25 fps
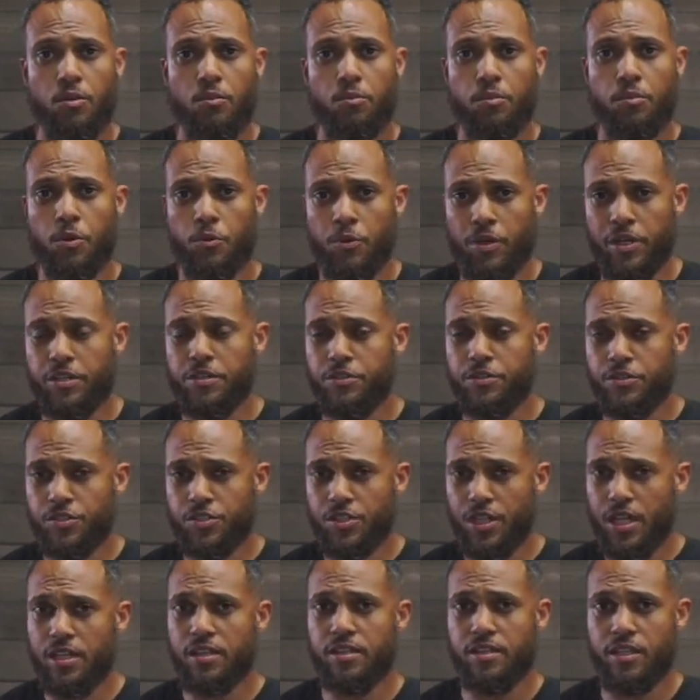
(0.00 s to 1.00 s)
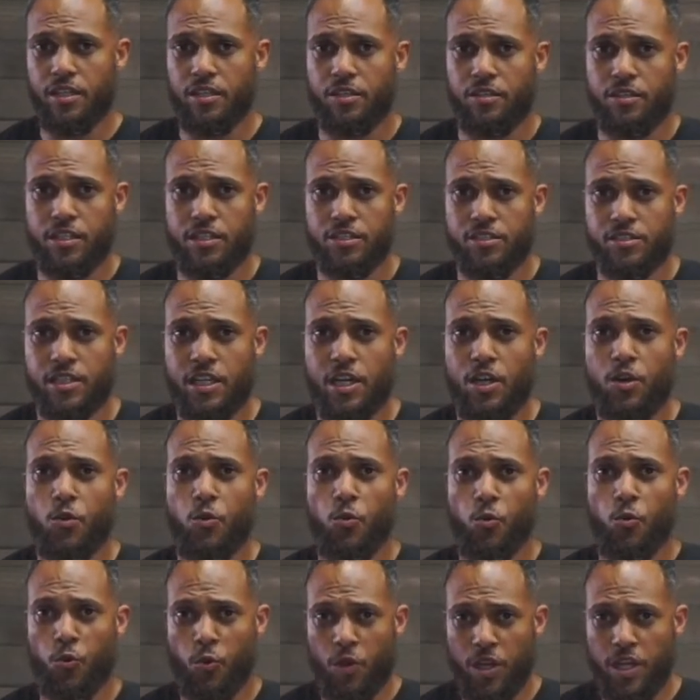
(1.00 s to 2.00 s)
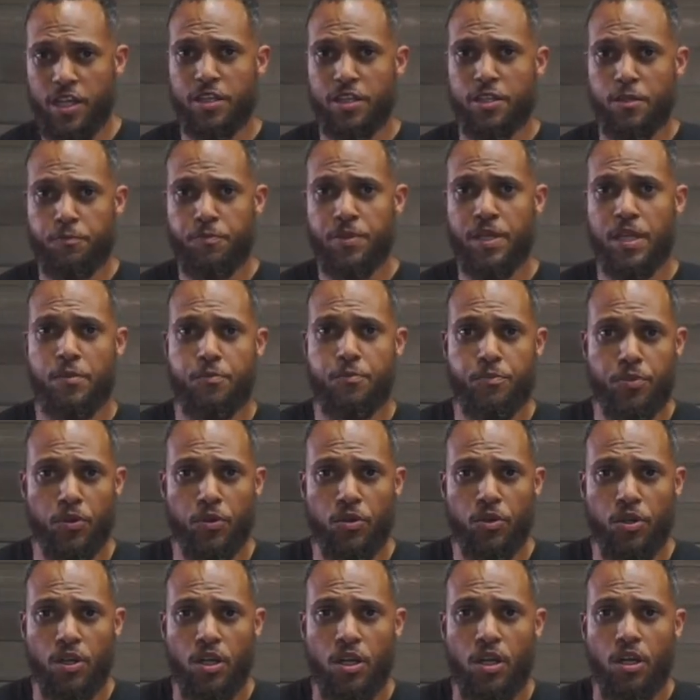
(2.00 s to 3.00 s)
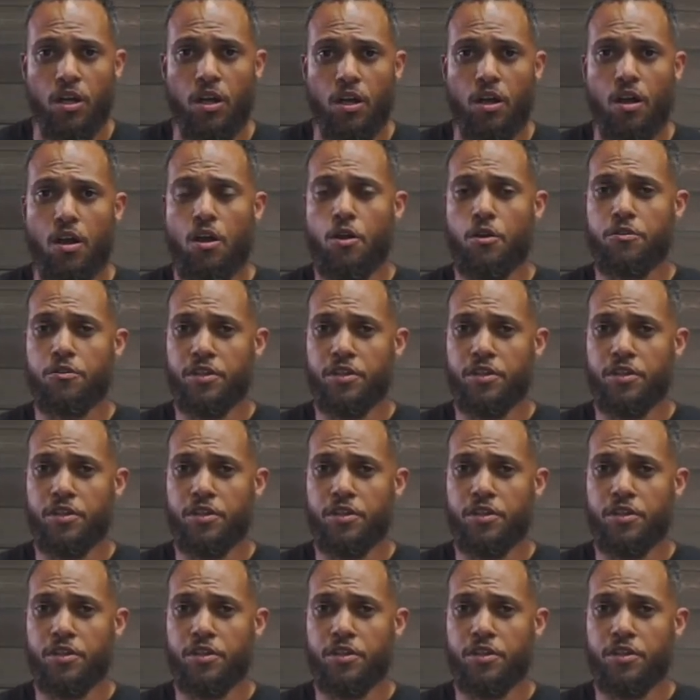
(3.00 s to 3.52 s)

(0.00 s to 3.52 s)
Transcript: But what he said there is that we the people are the